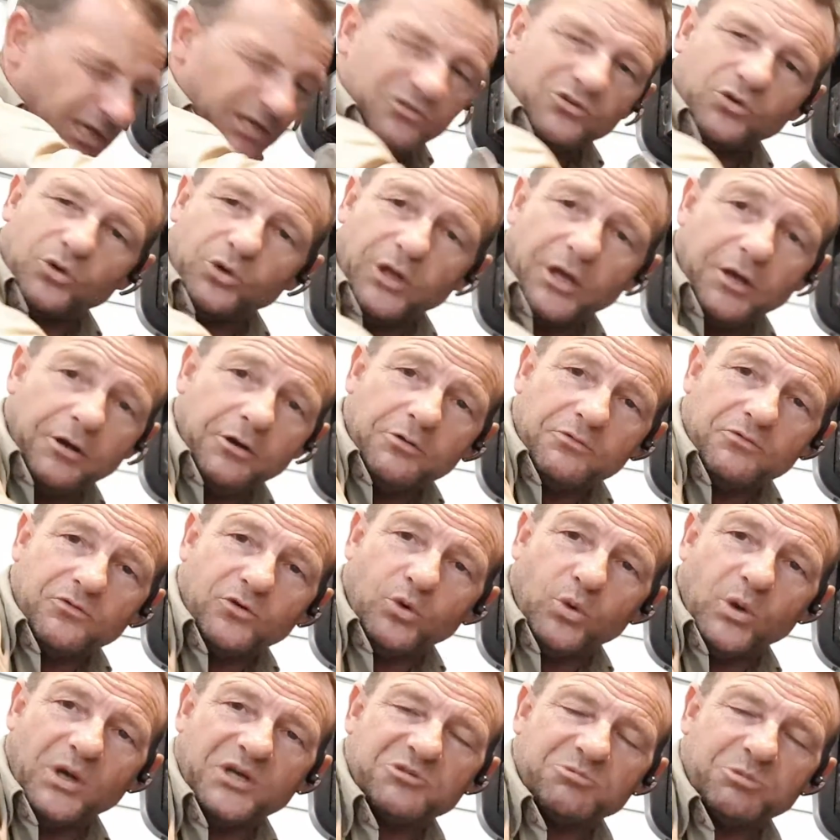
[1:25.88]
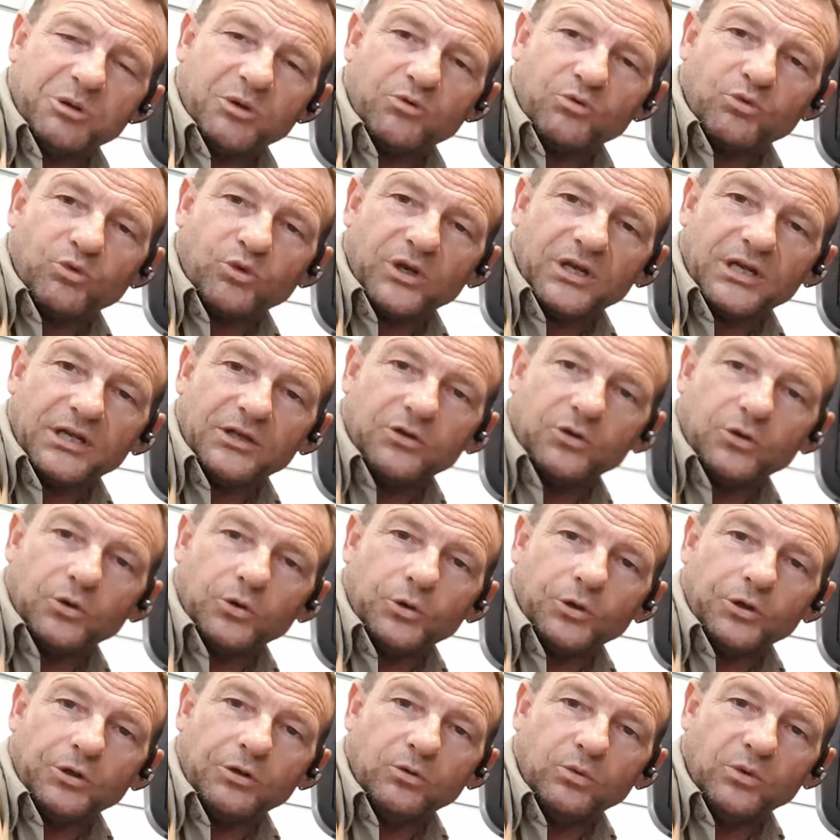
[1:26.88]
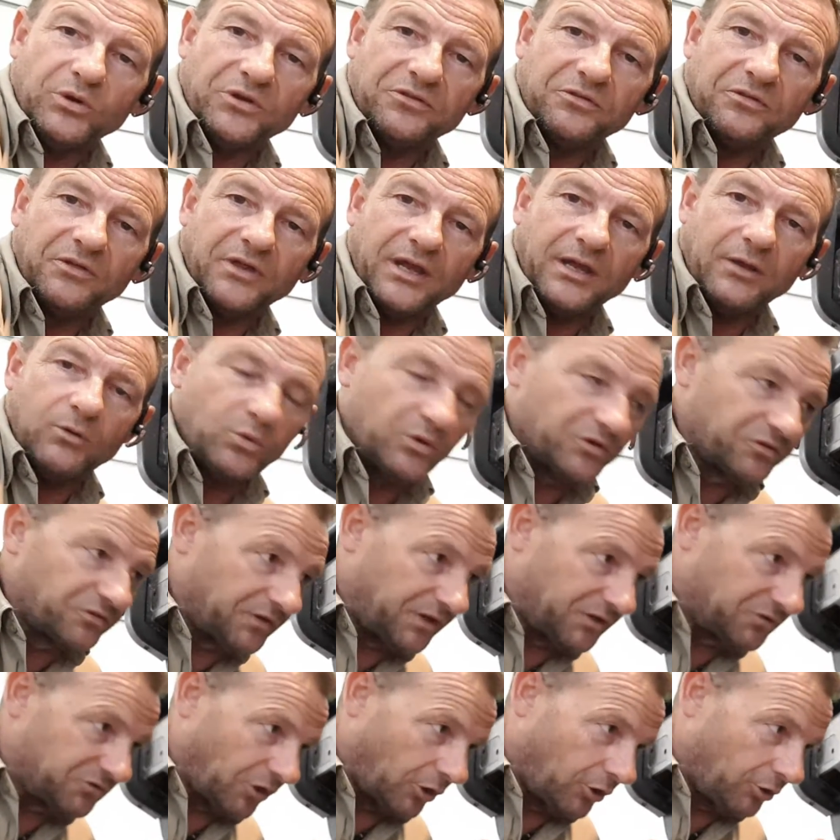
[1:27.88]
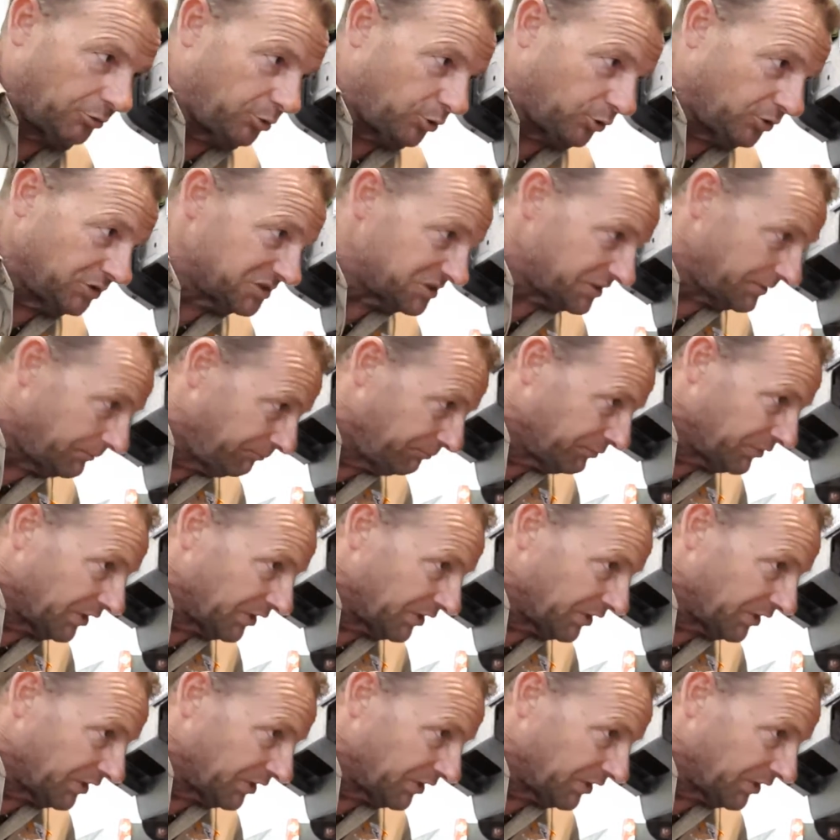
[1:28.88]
Toyota have always been really good with their tow points.